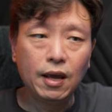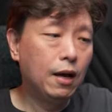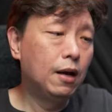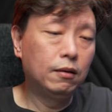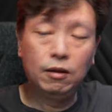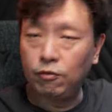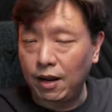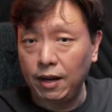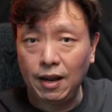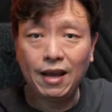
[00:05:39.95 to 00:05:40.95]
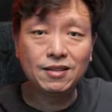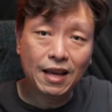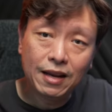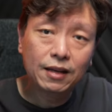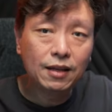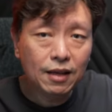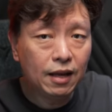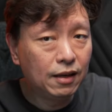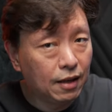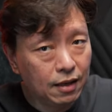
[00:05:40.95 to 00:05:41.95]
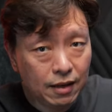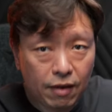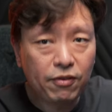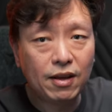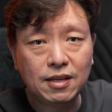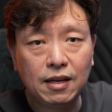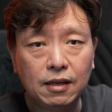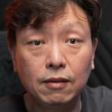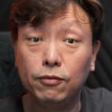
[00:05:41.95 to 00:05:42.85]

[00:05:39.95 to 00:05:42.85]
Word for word: Uh, the right has another and the left has another.